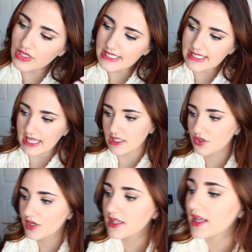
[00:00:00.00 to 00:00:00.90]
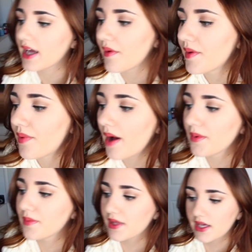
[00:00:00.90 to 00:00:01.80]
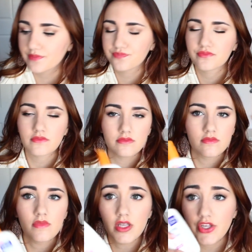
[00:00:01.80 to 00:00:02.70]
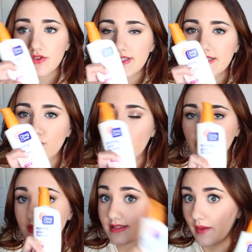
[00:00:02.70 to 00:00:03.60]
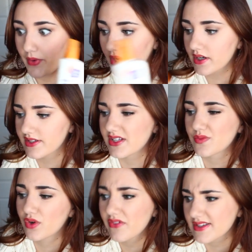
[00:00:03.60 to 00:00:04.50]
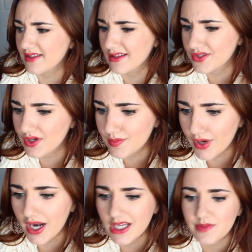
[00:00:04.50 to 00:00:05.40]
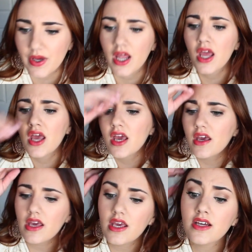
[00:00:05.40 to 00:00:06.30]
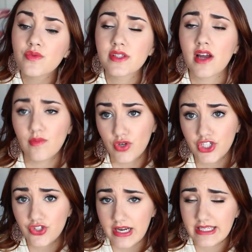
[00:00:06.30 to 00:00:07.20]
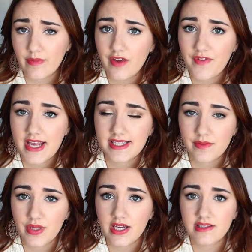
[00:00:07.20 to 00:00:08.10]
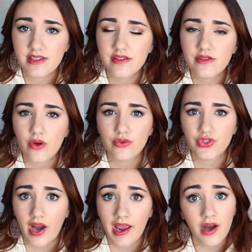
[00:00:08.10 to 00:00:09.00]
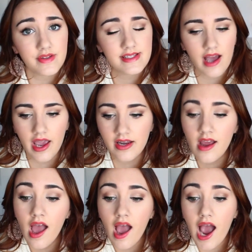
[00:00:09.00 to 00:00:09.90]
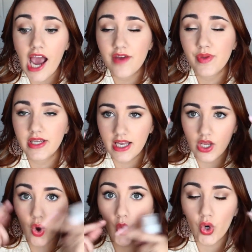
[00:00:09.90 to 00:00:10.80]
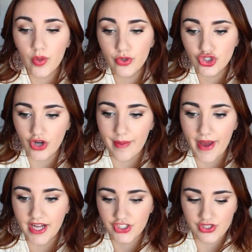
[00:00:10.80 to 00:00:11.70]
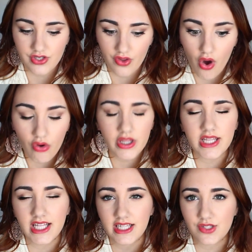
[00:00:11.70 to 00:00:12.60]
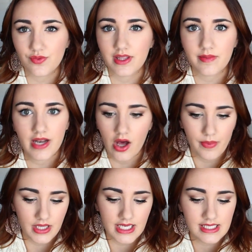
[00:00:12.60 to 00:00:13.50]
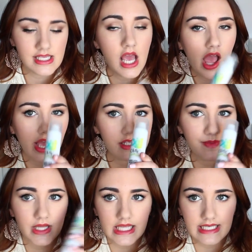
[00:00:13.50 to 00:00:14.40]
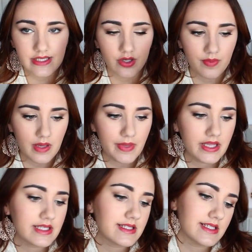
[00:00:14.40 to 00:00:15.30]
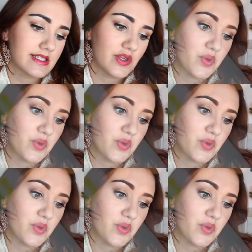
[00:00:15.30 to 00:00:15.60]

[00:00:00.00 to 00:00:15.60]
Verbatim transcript: for sunscreen, like I would probably use this more in the summer because it's more of a sunscreen product, but it was not moisturizing my face and because it's so dry outside I've been getting horrible dry patches and the only thing that's really been helping this has been this little baby and this is